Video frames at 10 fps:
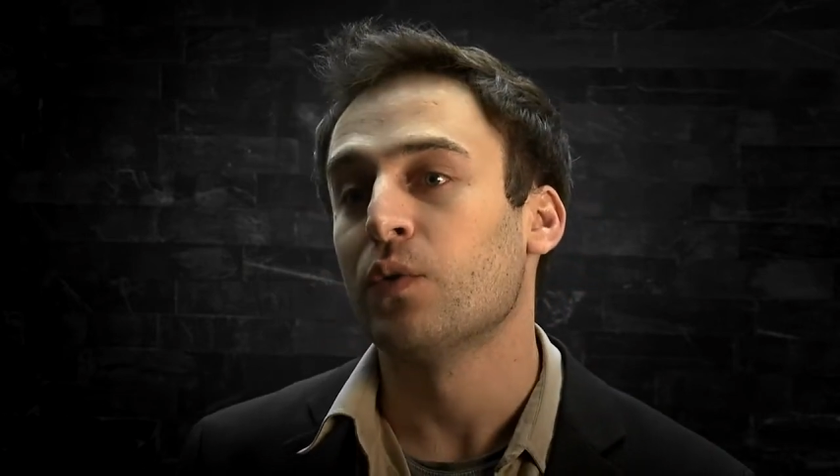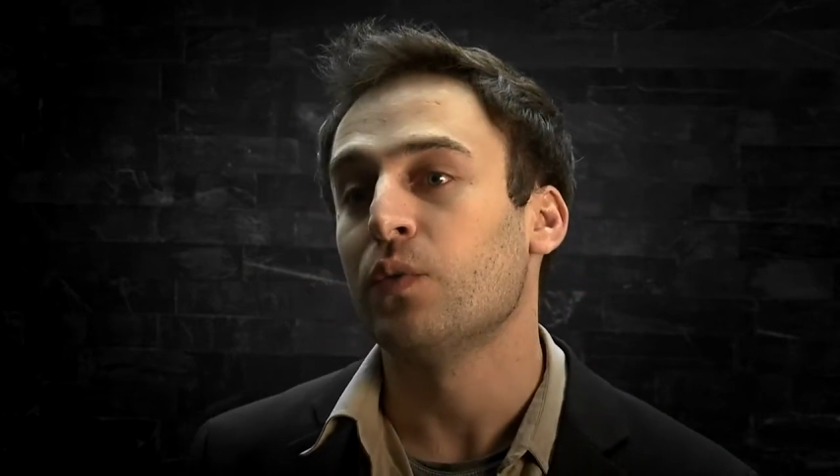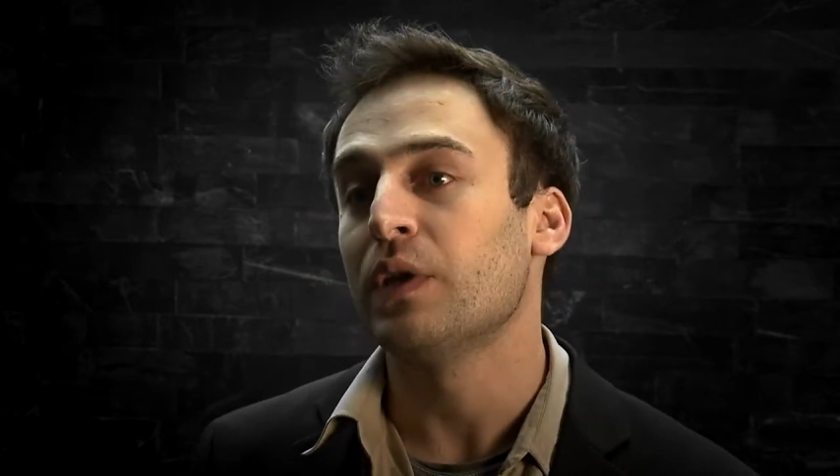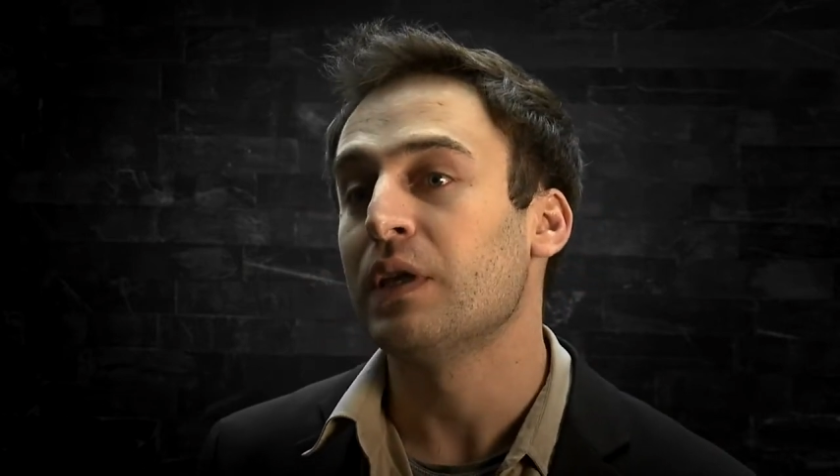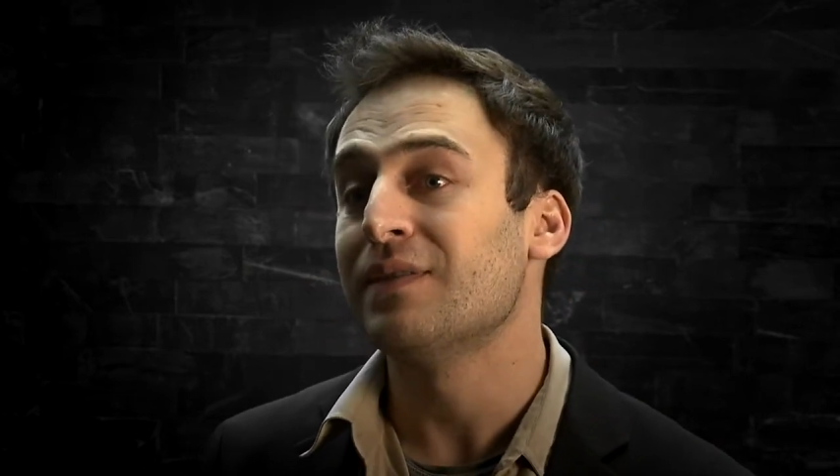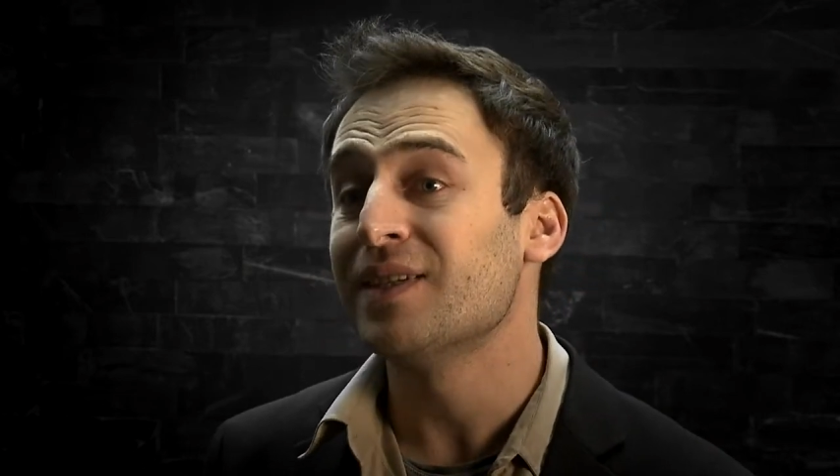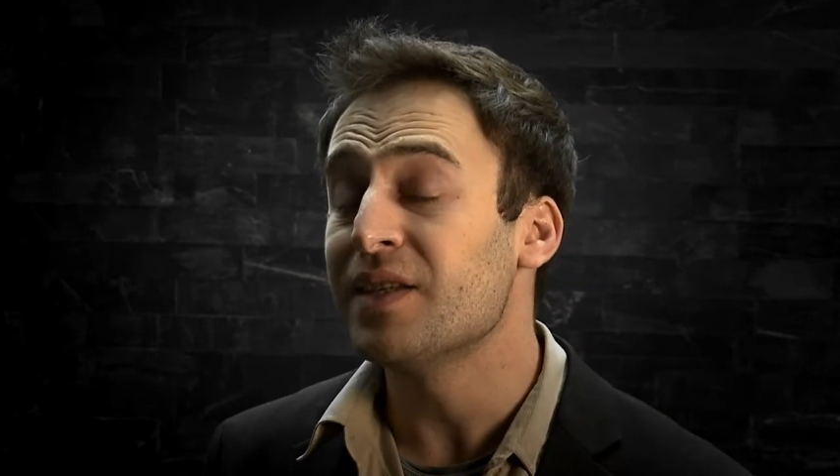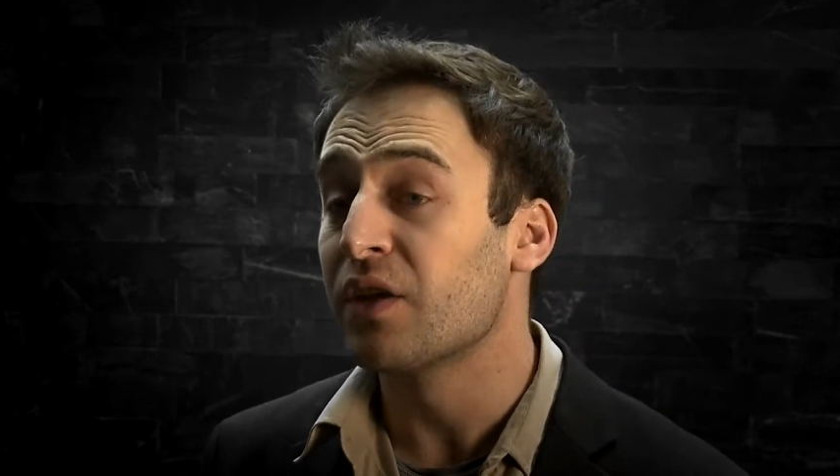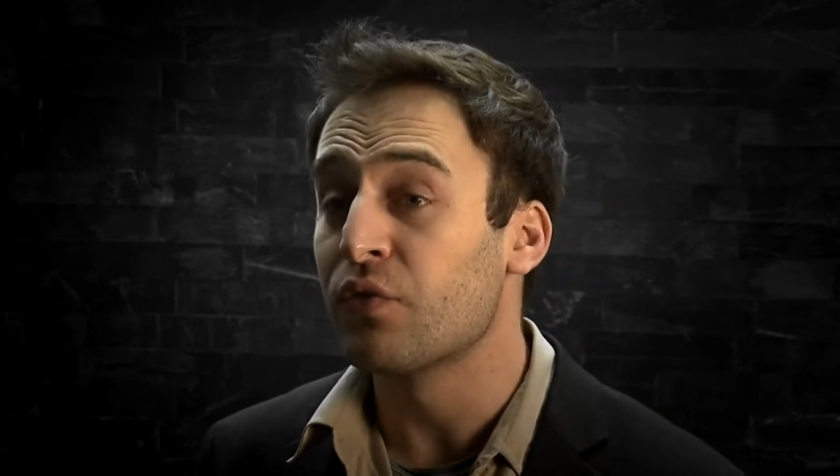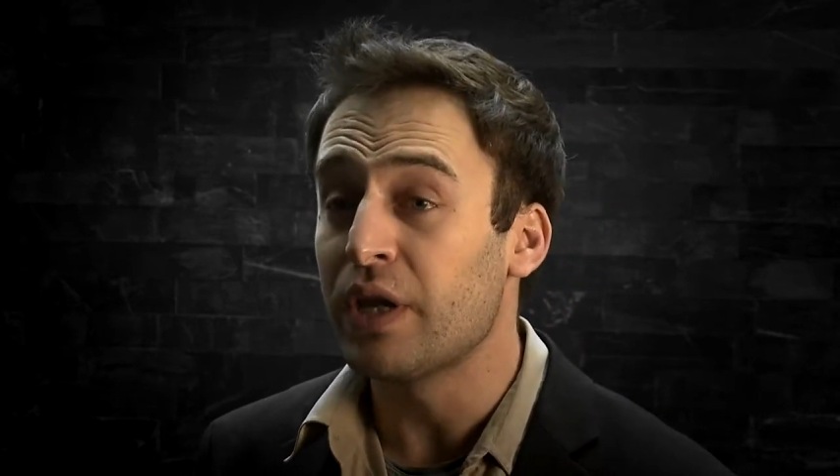we did
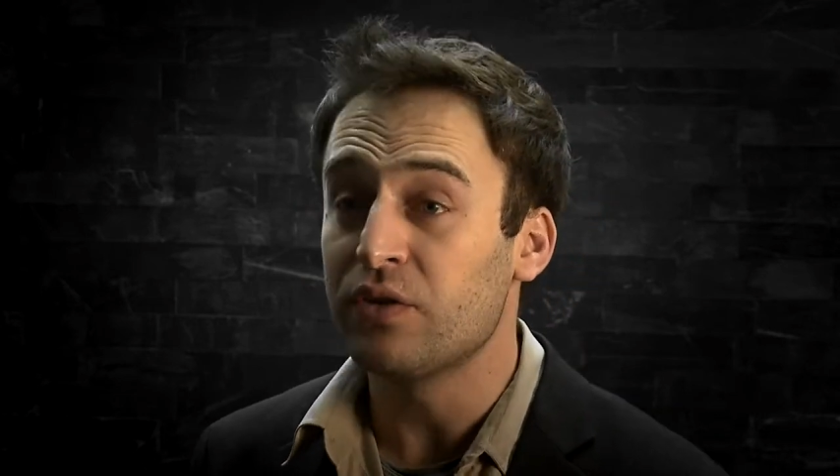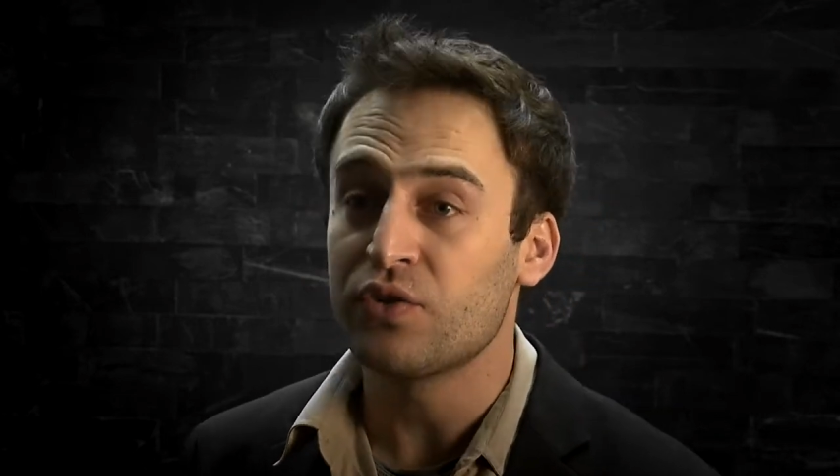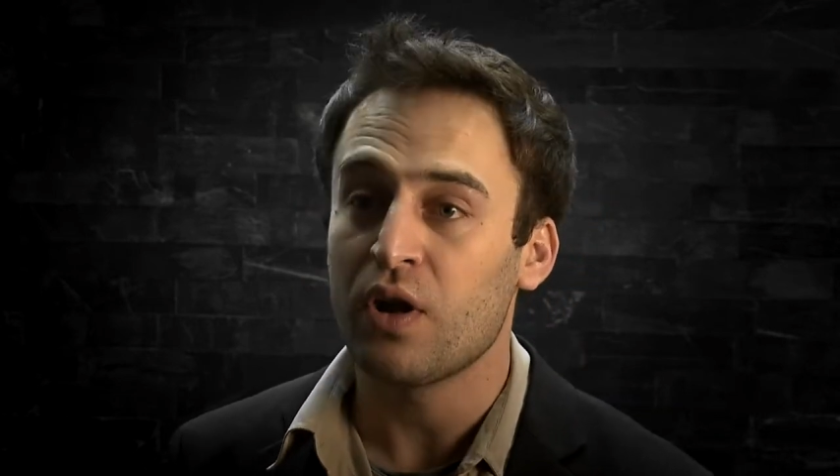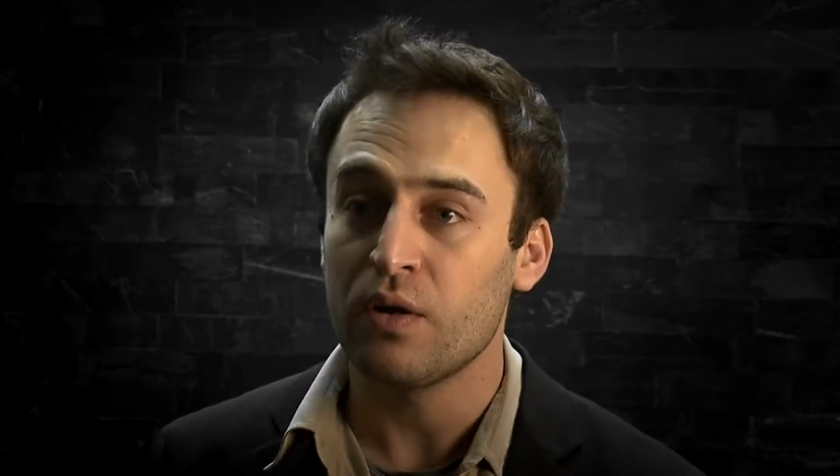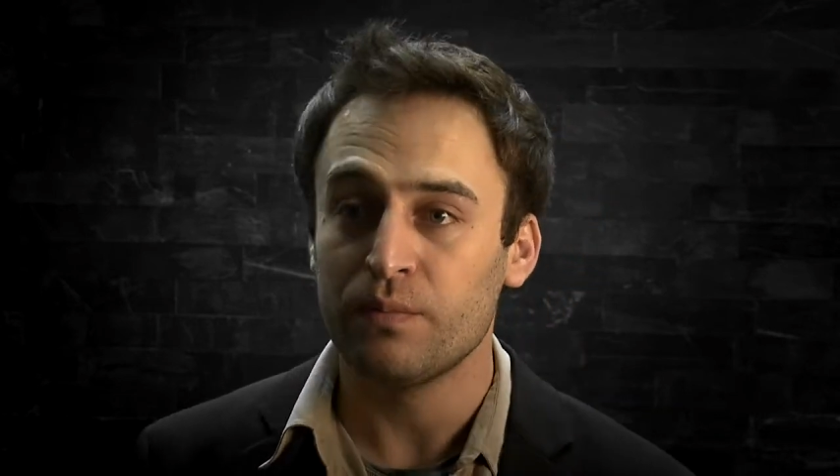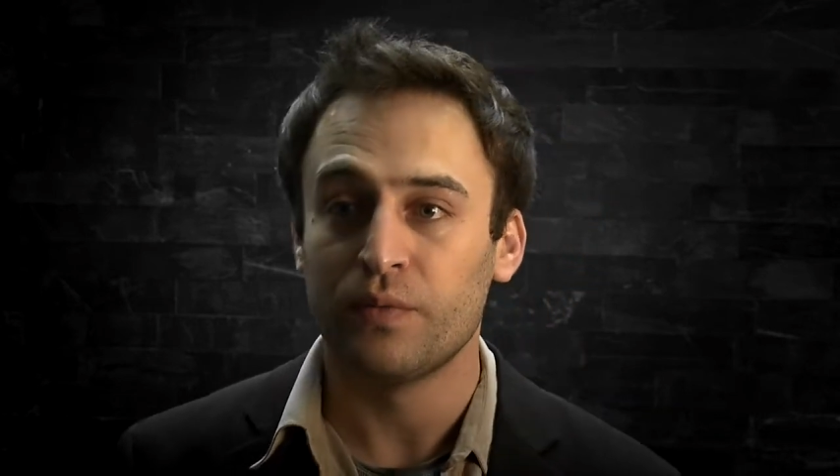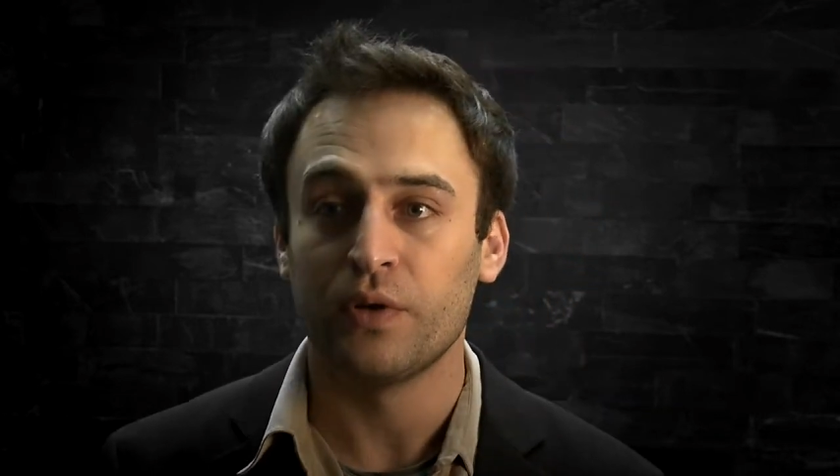a great job